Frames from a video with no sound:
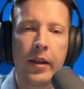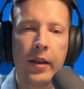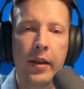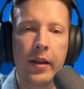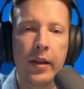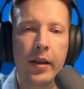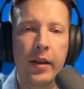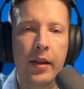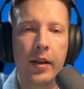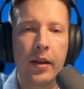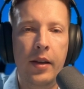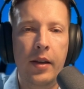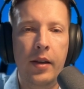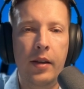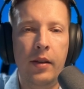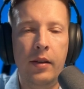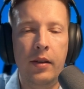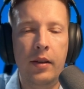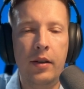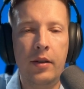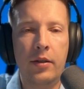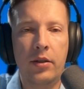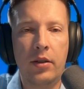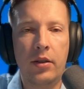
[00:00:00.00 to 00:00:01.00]

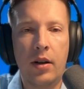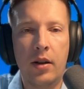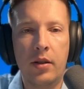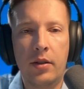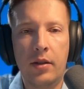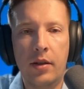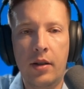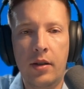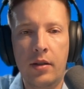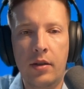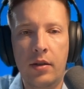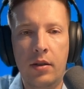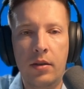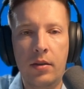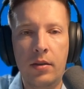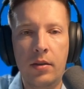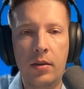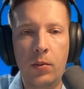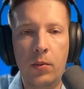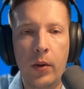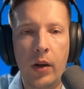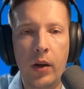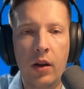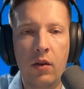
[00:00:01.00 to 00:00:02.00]
X-trans
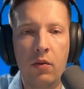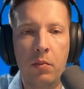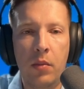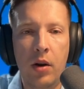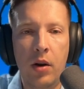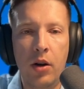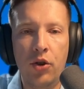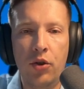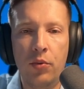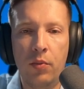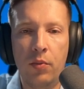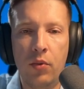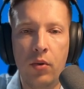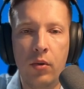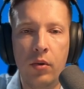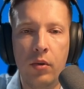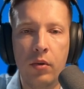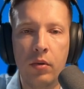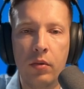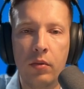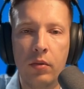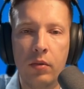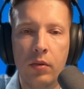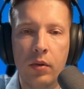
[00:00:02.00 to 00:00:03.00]
sensors we have much
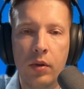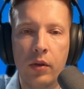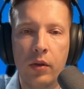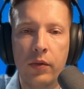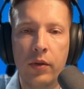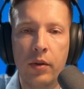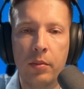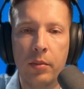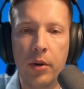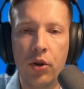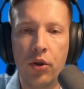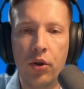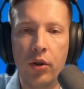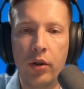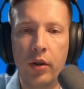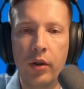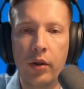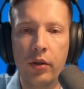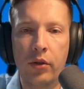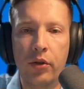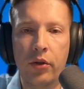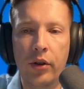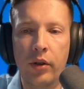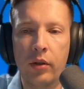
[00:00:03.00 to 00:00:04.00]
more information
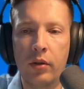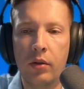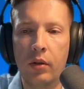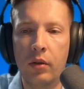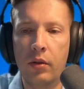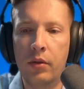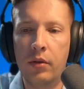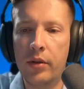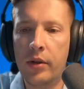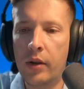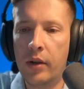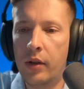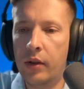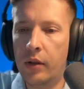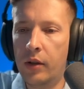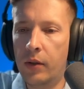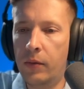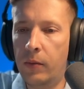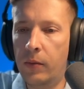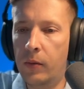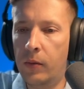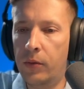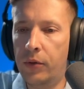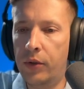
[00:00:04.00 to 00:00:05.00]
in green colors, and
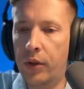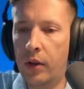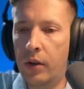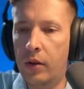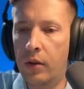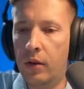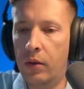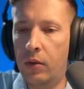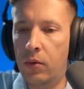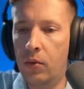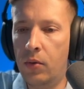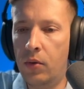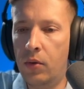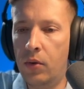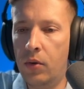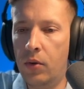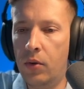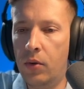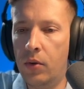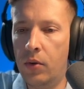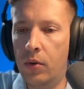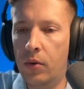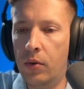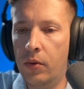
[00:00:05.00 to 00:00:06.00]
if we'll take a look
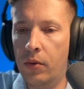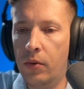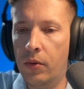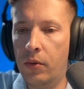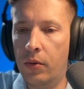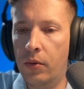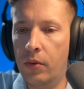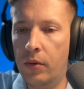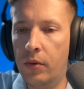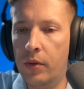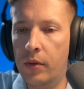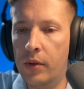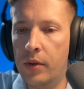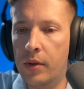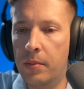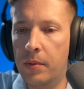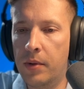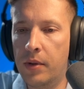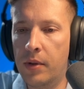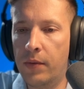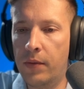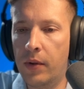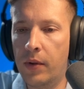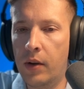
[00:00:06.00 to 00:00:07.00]
on
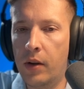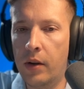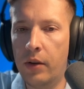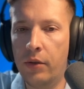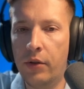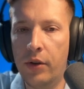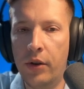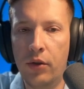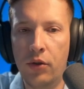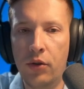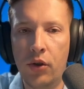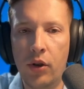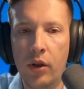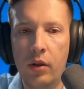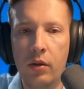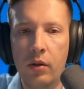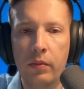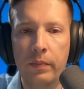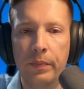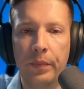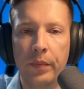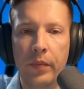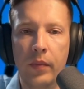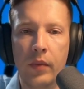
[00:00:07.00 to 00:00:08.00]
specifically green channel
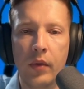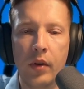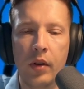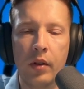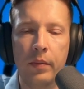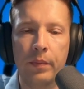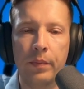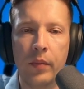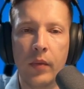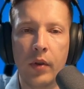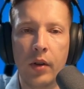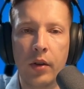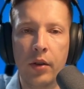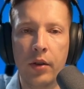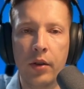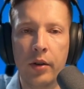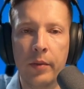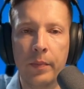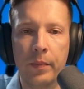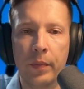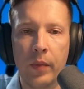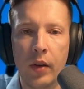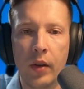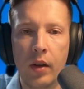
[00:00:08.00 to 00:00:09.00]

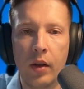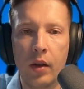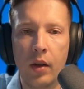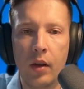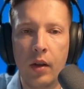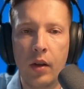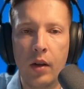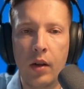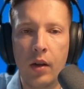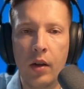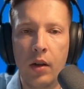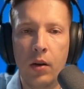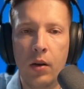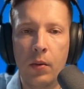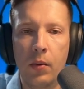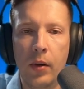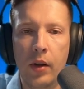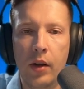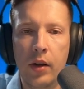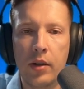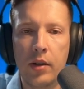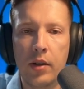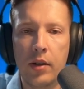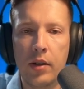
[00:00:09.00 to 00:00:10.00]
here, we
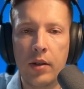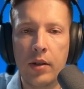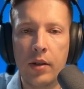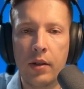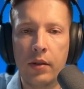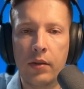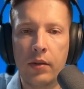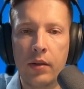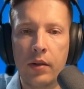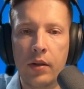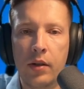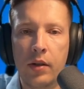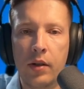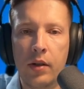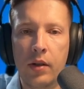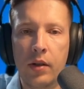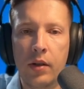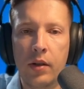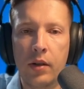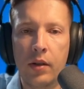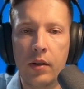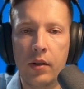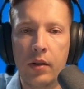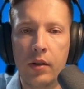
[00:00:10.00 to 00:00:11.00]
can see that
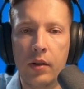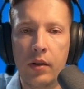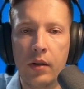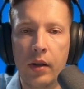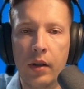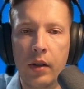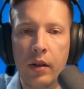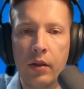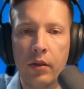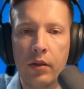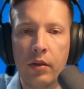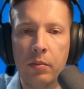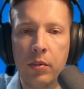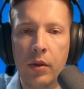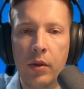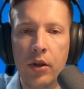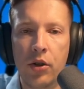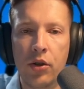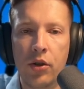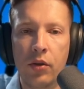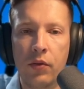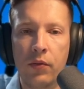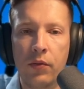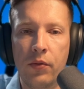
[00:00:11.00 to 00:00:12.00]
like
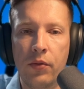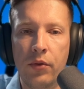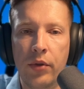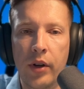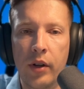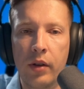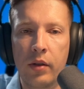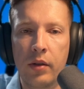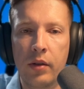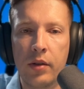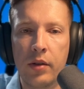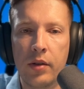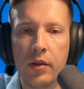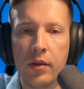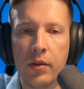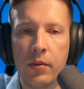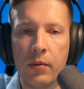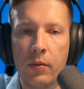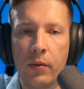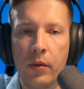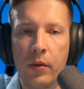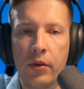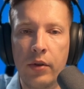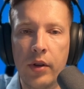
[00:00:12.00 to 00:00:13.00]
interpolation of green is
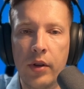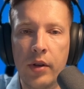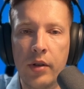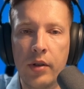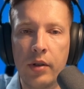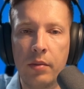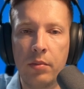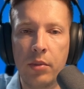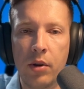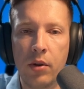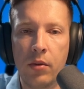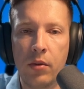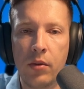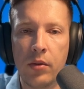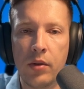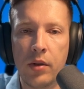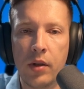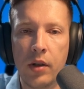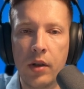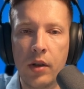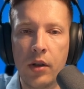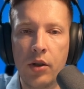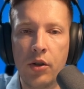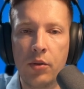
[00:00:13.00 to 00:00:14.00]
very easy because
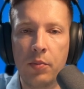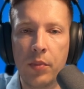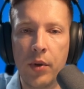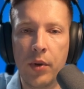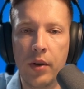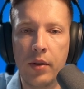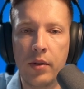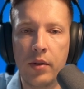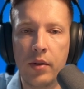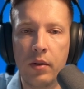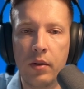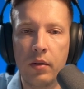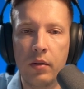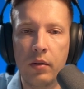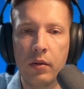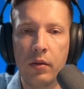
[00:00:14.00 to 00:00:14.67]
each pixel